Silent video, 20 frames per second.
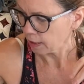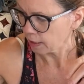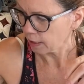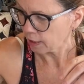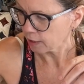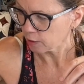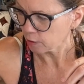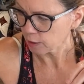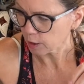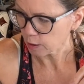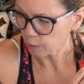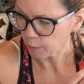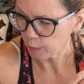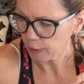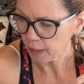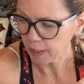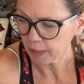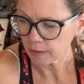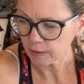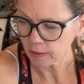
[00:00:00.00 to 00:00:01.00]
You get the
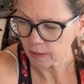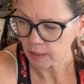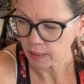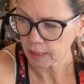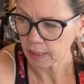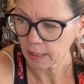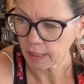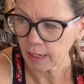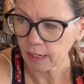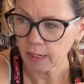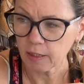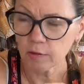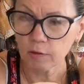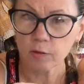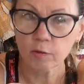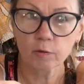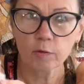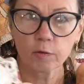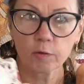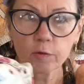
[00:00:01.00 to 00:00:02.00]
patterns
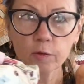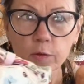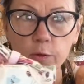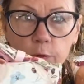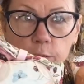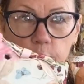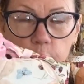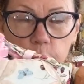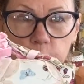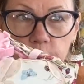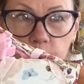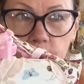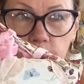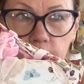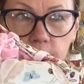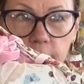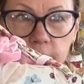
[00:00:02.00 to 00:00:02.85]
again for the